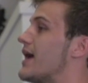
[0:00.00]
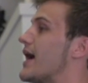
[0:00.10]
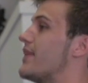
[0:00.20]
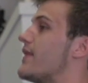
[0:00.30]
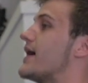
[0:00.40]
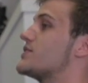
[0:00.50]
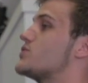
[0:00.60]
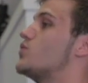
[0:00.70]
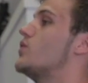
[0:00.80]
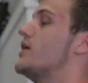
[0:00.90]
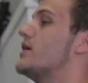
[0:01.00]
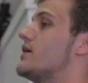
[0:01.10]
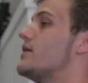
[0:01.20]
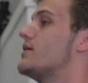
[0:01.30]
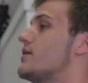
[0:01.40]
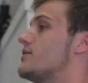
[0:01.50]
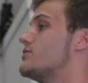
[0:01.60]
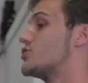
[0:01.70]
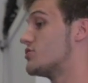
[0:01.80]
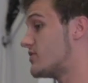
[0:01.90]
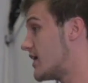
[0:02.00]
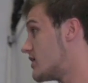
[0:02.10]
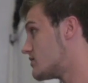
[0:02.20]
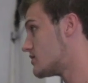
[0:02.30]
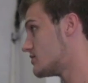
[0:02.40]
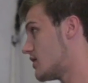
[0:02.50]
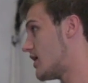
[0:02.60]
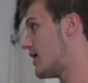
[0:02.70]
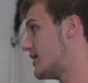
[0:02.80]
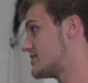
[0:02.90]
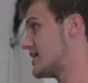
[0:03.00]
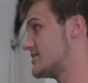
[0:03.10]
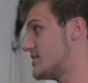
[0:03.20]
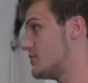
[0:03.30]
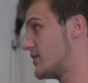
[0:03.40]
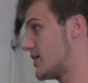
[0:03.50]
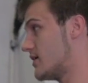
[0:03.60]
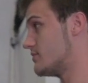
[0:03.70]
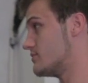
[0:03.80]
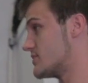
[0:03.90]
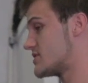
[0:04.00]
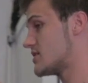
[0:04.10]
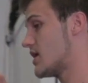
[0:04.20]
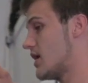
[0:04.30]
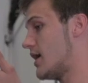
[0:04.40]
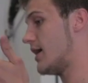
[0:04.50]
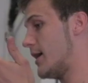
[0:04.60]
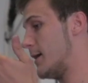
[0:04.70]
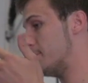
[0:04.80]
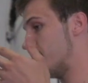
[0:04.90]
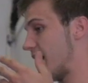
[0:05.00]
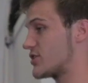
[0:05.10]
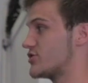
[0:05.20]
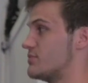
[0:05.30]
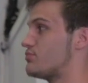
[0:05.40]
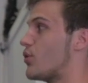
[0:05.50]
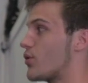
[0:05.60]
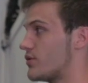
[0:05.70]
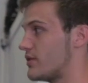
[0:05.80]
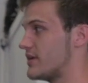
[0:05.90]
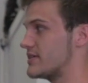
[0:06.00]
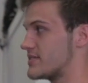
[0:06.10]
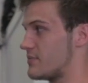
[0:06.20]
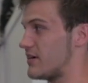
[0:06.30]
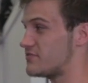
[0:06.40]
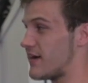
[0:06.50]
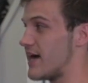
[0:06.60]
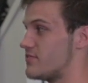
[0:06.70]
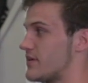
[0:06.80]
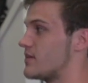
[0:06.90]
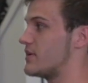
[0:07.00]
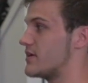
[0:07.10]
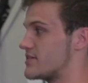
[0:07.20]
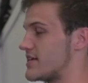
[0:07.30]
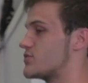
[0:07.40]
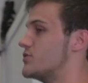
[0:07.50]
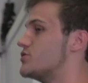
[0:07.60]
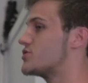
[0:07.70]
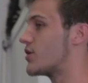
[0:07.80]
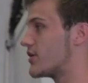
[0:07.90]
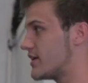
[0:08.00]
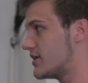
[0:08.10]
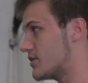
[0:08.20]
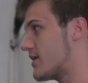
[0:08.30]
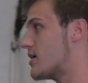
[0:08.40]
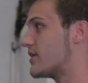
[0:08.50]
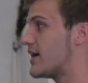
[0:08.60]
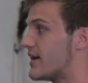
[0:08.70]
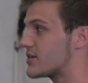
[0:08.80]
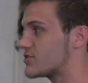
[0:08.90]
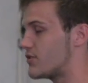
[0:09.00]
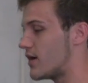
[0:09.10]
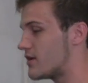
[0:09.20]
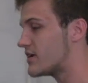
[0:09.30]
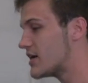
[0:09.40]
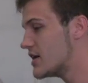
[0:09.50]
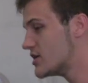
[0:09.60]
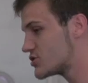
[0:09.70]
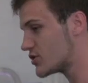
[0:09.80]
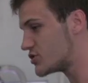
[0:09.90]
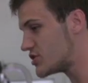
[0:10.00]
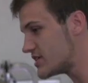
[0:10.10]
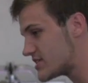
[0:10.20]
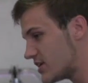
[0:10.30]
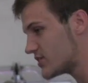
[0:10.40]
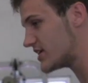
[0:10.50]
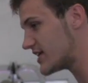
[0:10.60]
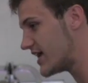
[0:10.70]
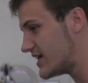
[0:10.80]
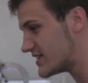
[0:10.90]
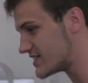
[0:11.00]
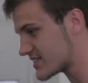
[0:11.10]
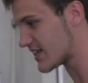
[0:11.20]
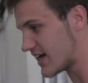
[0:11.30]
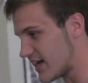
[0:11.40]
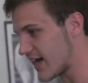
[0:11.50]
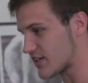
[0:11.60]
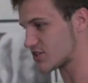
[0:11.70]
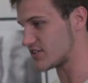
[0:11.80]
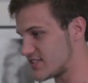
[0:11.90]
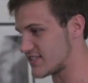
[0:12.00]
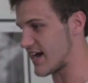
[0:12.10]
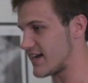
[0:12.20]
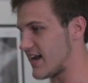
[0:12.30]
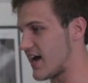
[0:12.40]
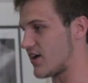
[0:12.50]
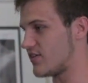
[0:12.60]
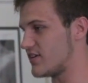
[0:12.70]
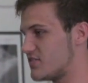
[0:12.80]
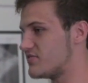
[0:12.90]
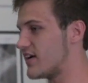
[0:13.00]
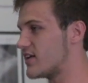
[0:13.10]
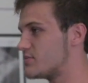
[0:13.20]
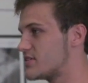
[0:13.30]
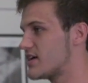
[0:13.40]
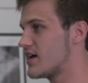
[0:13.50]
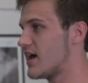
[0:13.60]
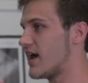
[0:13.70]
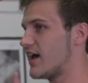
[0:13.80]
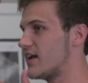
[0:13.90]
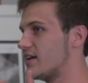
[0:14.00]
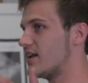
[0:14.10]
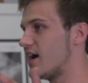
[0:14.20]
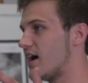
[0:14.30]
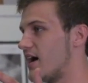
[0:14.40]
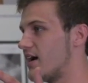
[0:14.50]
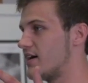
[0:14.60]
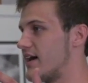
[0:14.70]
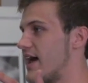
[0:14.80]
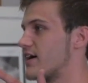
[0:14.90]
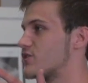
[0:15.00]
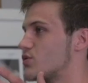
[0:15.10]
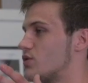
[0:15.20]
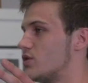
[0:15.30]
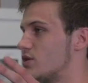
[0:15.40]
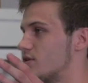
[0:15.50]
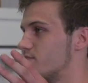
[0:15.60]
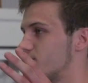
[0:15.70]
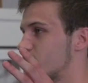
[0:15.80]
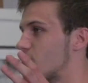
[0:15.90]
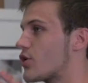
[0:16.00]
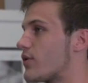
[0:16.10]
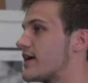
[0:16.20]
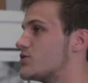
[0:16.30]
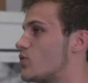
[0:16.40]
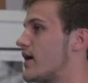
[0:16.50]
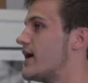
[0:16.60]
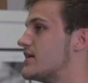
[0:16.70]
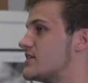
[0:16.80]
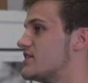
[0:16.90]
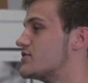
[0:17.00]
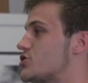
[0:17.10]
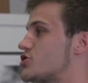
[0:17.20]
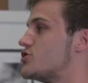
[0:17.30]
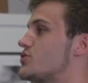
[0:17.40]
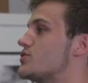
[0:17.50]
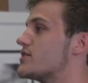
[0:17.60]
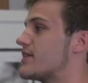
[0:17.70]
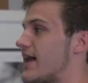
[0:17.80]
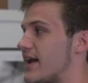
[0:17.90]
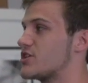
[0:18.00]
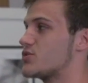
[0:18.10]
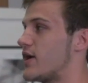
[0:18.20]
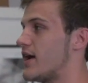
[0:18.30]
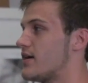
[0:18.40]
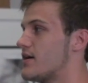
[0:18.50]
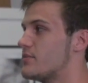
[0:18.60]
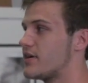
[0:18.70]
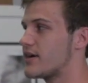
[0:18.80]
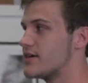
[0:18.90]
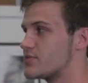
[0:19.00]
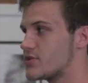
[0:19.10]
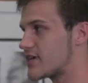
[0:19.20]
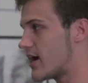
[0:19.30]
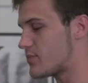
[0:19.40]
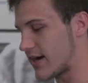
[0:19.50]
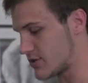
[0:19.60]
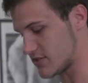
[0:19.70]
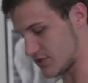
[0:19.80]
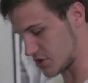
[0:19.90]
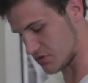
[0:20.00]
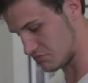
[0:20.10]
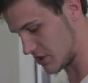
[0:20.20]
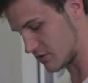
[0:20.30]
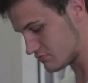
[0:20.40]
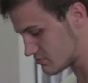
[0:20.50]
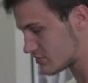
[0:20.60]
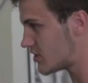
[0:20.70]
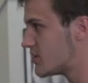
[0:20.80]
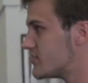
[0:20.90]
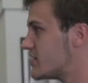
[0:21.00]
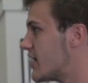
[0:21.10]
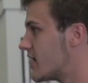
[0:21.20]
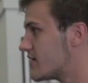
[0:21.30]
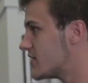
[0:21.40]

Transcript: And that's when Travell uh, says that it becomes um, actually important is about five millimeters. That's when you start getting yeah. biomechanics thrown off. So she's the only lady that's like actually sat down and developed an, uh, an actual correct way to even shoot that x-ray. Because most chiropractors, they just, you know, don't even care.